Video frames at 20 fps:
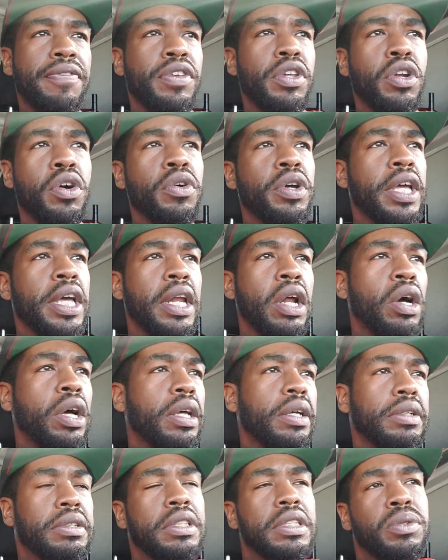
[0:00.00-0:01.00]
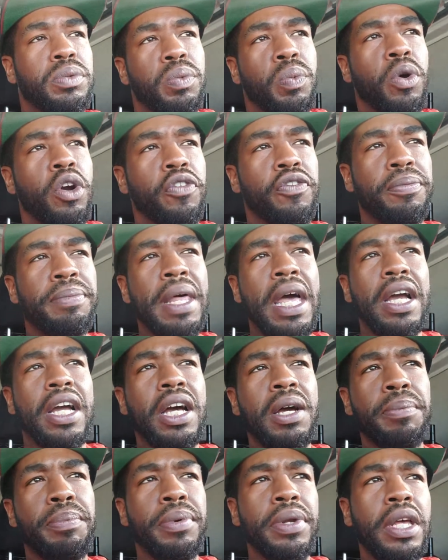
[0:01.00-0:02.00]
don't get work from that
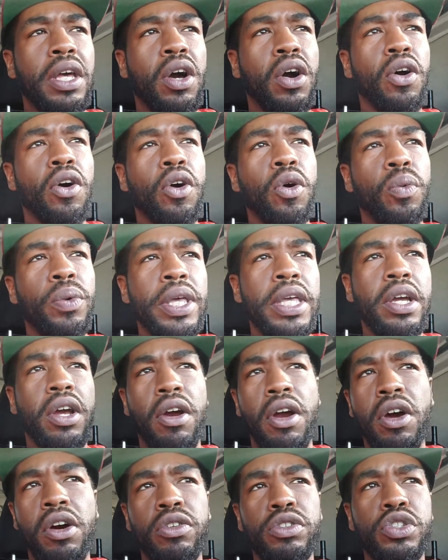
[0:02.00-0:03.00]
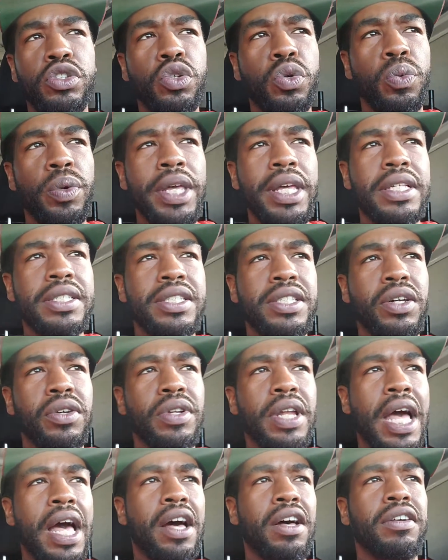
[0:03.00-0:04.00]
company a whole week or whole 2 weeks, so
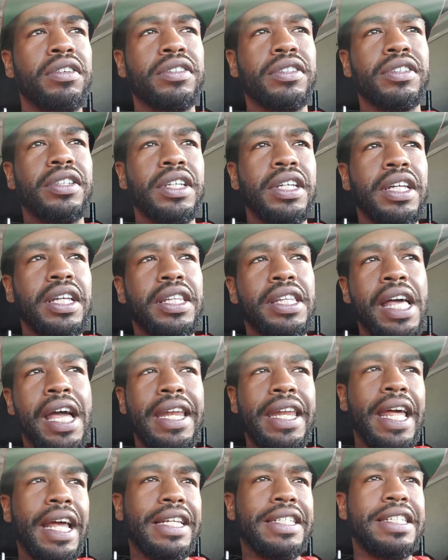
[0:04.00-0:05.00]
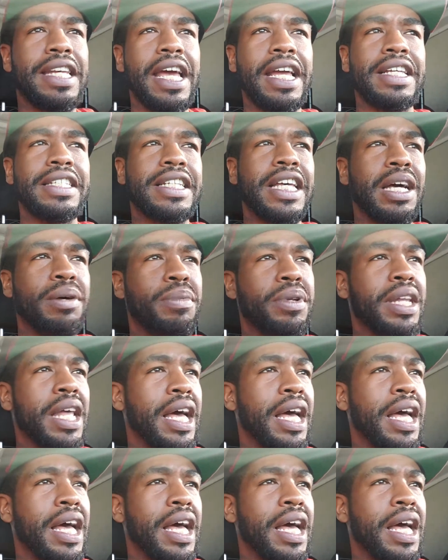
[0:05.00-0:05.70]
now that next check is coming.